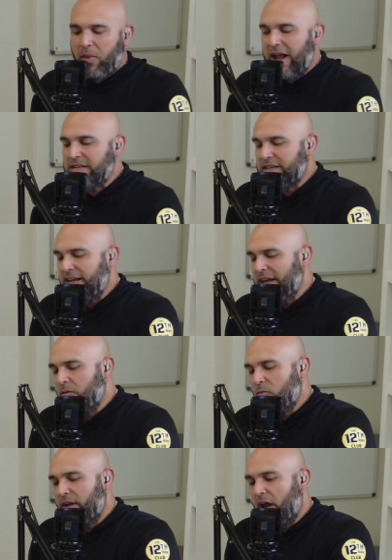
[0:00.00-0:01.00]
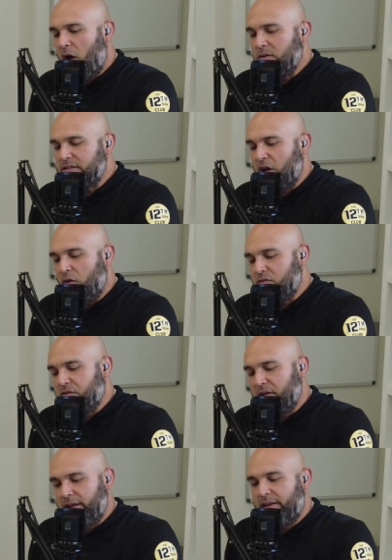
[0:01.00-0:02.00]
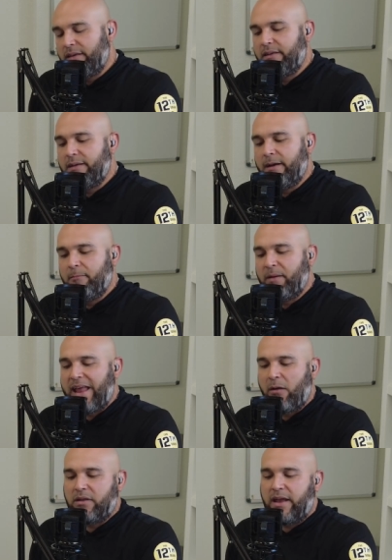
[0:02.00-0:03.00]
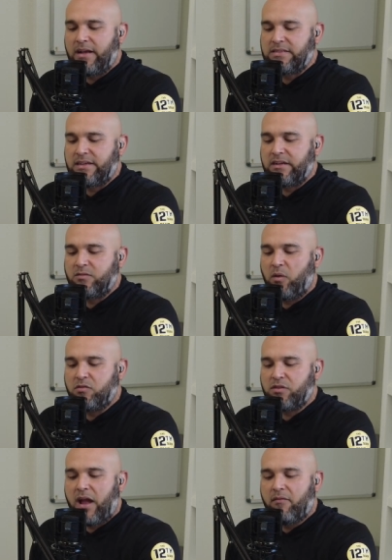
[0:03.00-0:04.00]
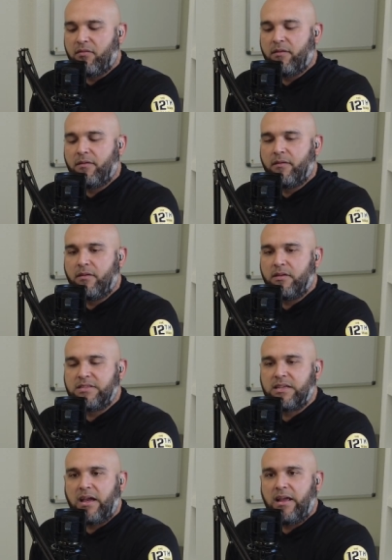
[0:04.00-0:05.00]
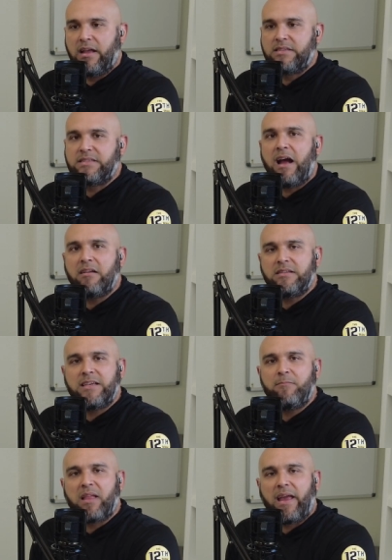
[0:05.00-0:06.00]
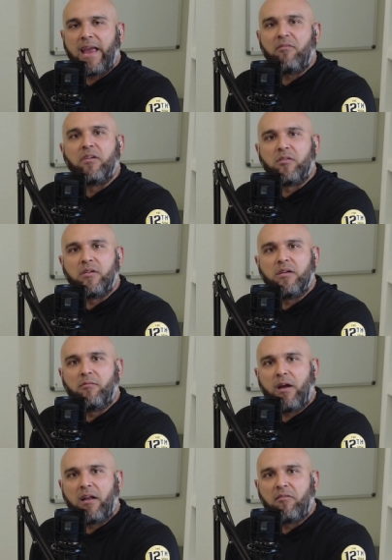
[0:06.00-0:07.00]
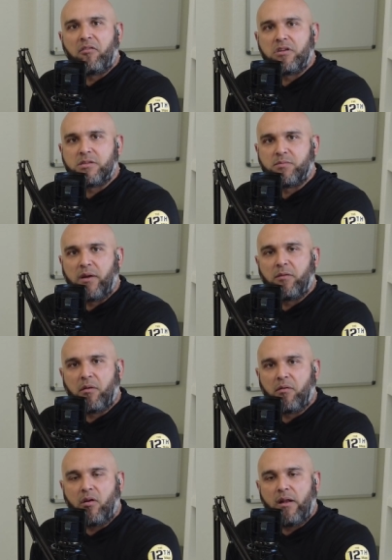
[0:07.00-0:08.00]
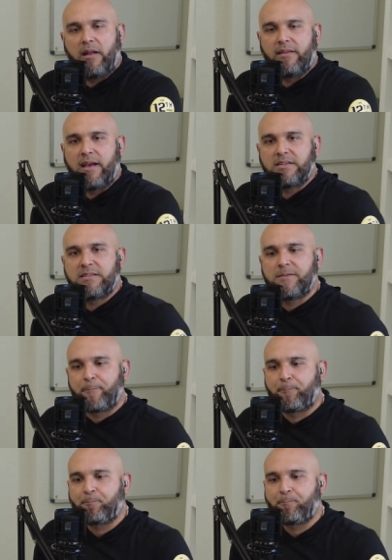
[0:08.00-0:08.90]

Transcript: As a kid, we'd always go to it. Uh, my dad would take us there because we would drive. It, it sound, seemed like every around every Christmas break we would go down to Texas.